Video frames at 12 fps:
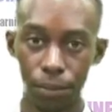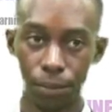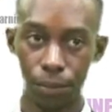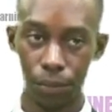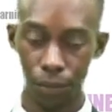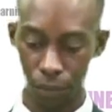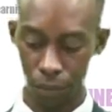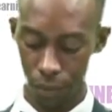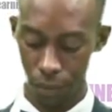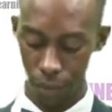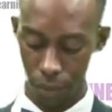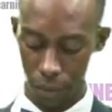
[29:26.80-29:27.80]

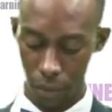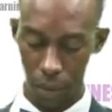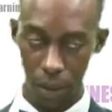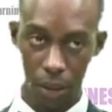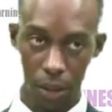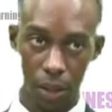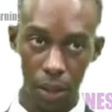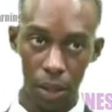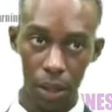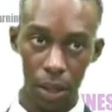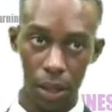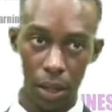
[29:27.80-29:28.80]

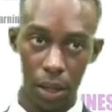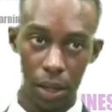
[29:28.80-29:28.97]
(silence)